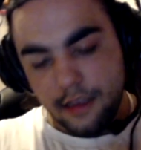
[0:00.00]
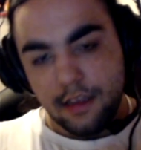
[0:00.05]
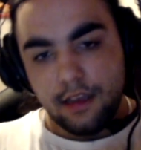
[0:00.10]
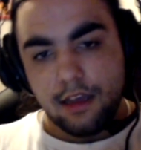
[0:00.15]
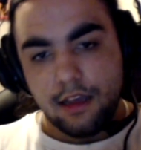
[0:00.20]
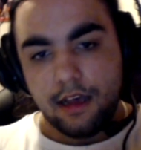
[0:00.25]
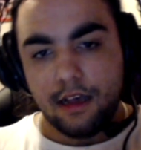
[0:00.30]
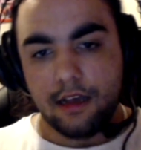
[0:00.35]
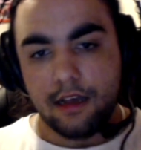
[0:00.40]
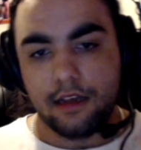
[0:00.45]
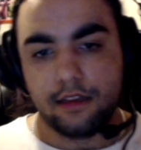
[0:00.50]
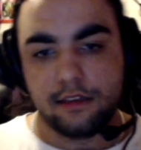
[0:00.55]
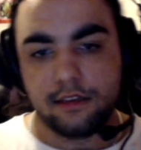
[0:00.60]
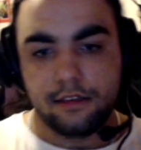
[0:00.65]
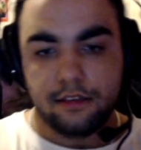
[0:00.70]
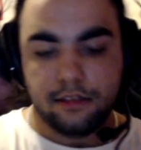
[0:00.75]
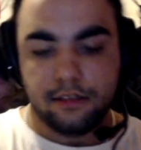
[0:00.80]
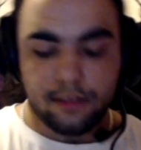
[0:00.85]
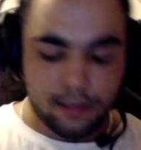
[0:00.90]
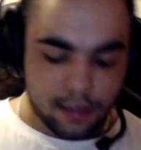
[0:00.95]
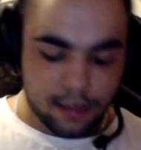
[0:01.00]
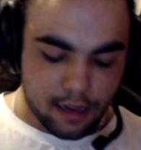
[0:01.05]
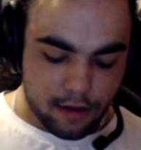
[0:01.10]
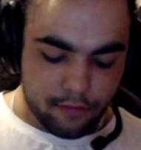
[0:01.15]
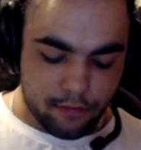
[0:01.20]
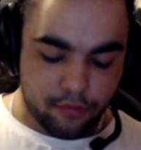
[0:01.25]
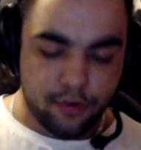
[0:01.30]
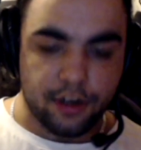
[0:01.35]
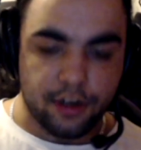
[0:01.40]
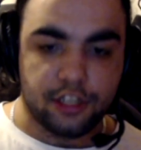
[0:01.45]
and yeah, I'm
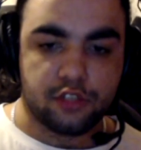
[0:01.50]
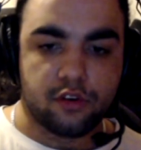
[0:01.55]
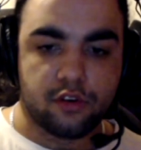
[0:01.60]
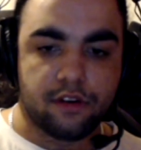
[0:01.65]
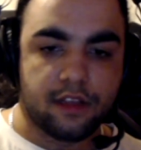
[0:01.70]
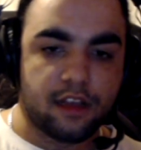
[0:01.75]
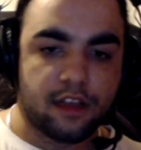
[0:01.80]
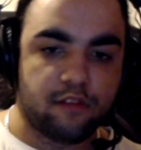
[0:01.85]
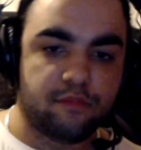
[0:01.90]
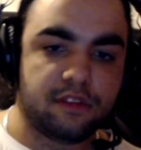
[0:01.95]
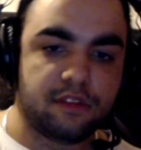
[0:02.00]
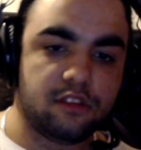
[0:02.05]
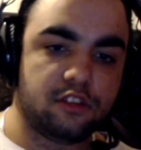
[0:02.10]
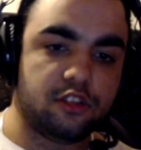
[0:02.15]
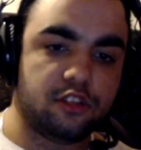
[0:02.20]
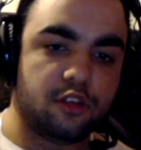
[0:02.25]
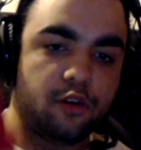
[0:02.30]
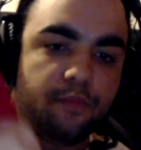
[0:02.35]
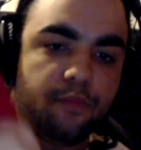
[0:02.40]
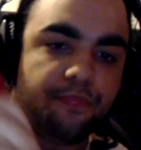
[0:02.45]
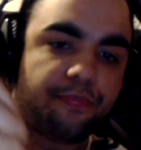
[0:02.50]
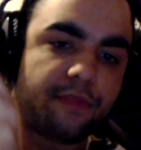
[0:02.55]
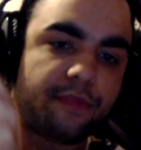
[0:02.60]
pretty sure they have been too.